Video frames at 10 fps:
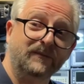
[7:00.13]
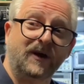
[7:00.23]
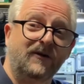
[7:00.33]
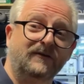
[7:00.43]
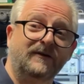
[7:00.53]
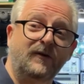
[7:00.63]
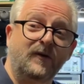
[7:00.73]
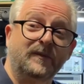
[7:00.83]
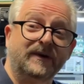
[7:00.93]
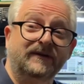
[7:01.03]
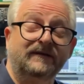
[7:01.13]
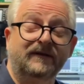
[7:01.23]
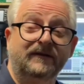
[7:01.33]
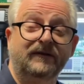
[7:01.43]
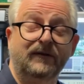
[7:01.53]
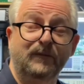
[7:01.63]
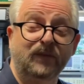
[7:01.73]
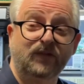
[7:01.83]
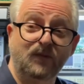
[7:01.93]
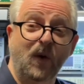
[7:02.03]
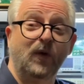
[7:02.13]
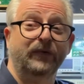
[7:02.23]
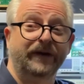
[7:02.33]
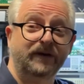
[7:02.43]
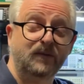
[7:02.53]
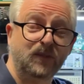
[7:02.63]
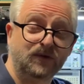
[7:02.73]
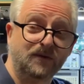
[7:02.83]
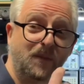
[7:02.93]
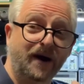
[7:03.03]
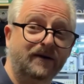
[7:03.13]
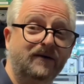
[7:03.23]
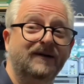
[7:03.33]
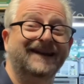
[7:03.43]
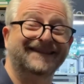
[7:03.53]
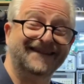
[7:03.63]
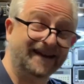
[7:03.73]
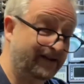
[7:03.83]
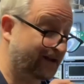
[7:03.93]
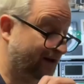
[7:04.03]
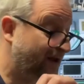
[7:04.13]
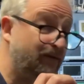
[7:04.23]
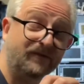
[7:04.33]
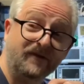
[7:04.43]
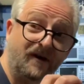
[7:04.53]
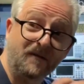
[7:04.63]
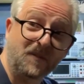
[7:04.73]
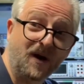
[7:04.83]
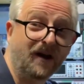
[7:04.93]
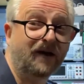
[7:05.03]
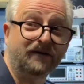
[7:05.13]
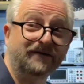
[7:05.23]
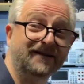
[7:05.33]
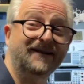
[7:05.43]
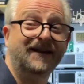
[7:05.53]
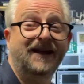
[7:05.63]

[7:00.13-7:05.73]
in because the components are so small, then you put the micro lens in, can even come closer.